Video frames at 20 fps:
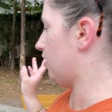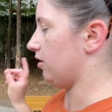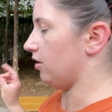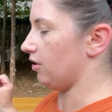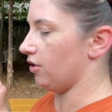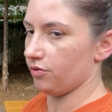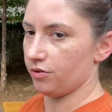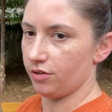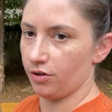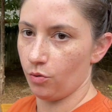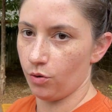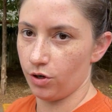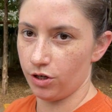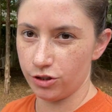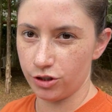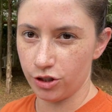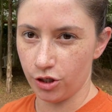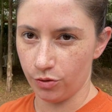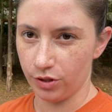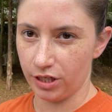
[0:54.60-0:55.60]
the
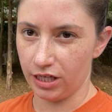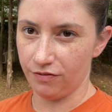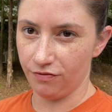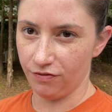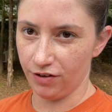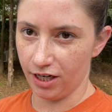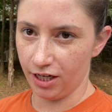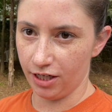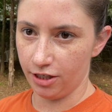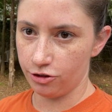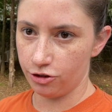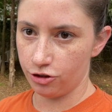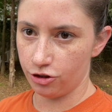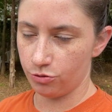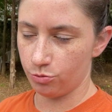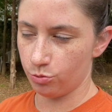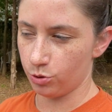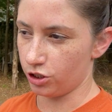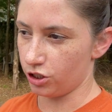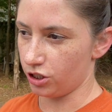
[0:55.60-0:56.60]
orange oaky finish,
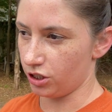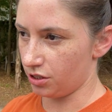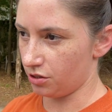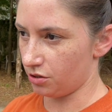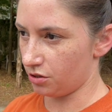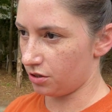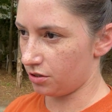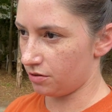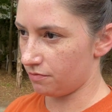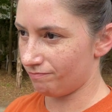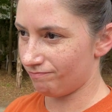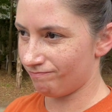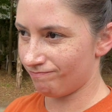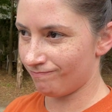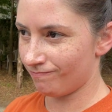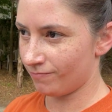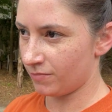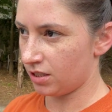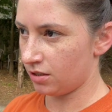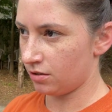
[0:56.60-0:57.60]
which is
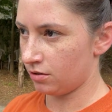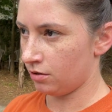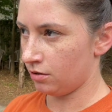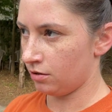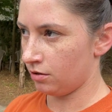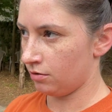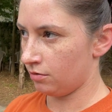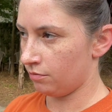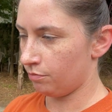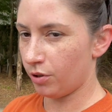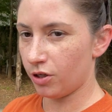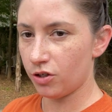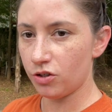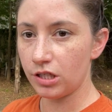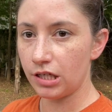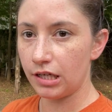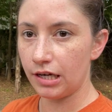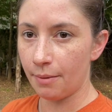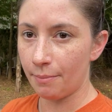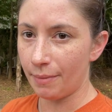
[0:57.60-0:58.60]

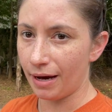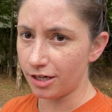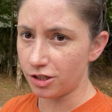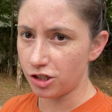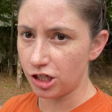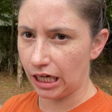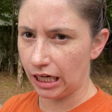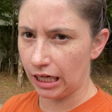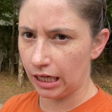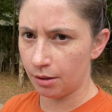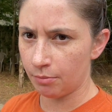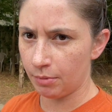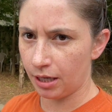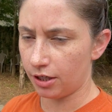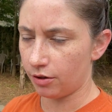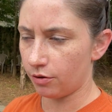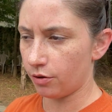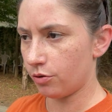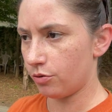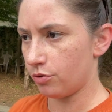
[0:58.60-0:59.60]
personally not my jam. I
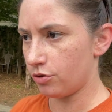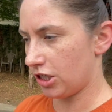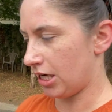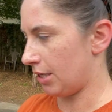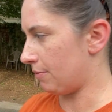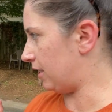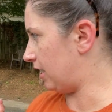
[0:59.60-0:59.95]
don't know whose jam it